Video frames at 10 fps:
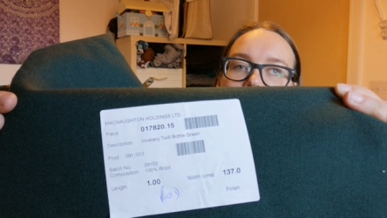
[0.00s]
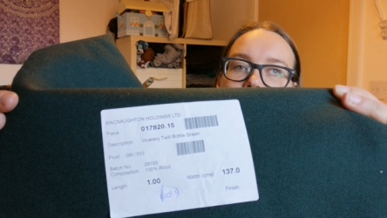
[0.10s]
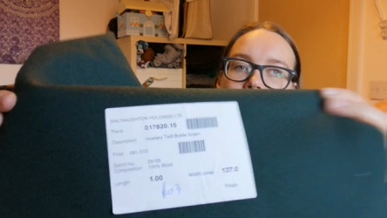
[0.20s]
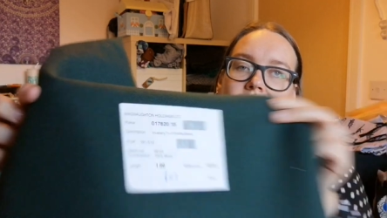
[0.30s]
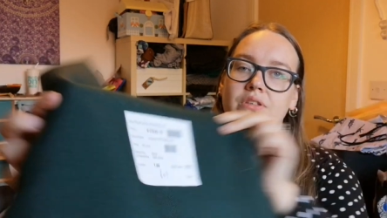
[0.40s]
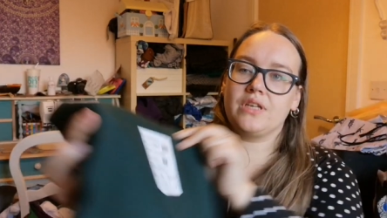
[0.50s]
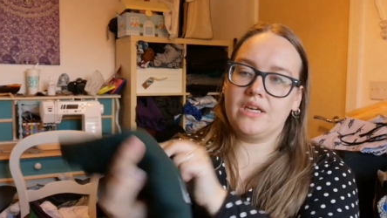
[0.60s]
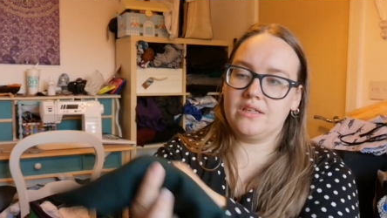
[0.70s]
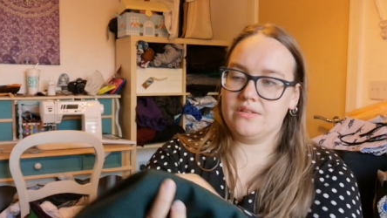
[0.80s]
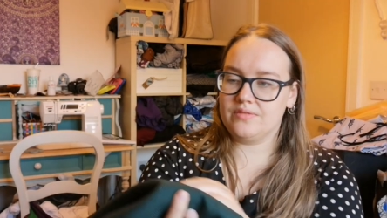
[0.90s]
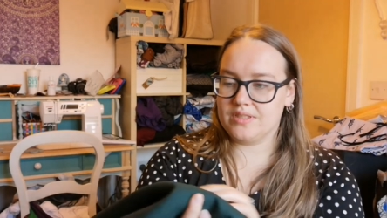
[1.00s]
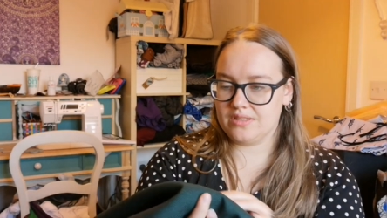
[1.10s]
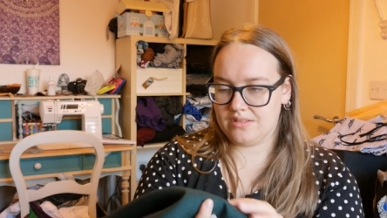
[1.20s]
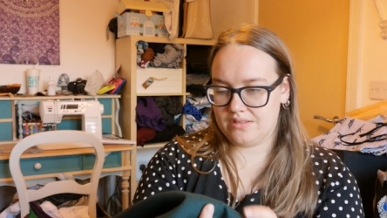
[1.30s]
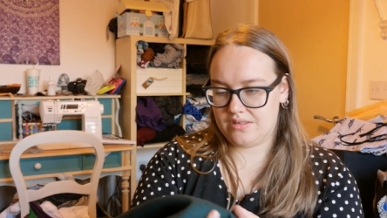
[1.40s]
that shows okay. If it
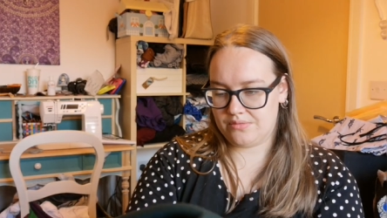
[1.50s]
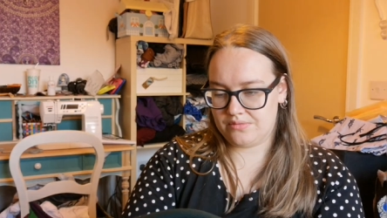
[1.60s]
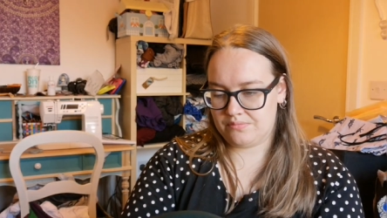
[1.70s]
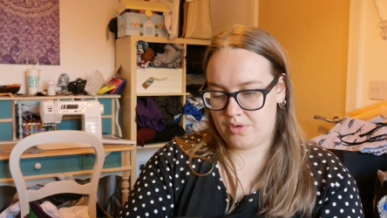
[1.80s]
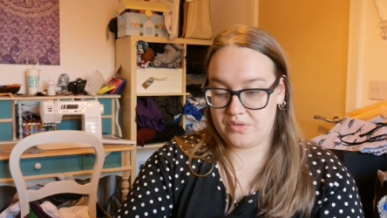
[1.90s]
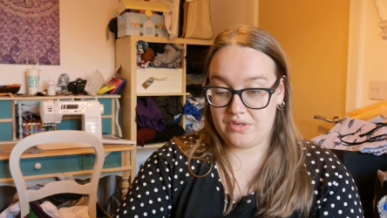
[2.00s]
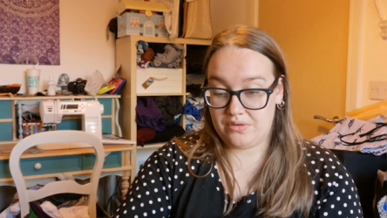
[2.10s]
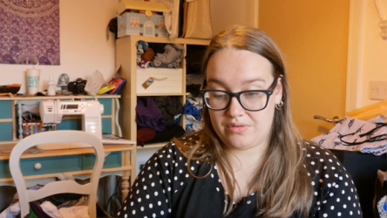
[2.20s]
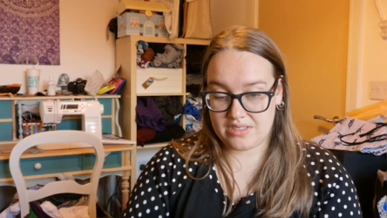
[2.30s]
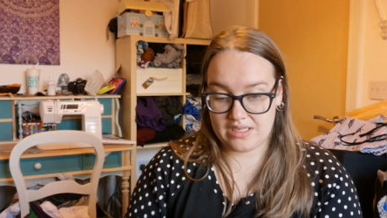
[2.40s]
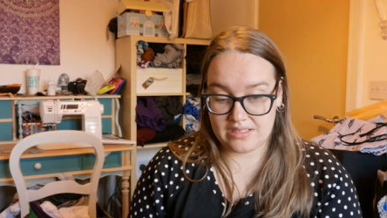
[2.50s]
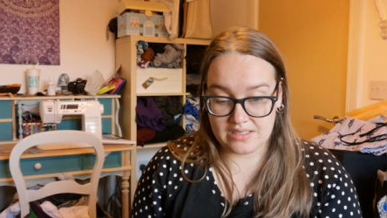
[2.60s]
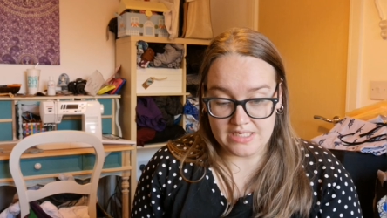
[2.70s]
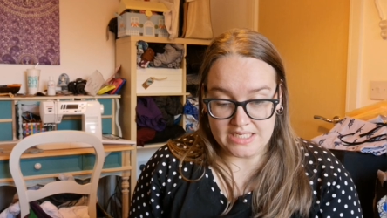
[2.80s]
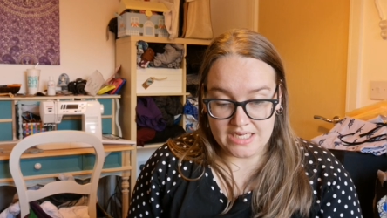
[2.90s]
doesn't, I'll tell you what it says.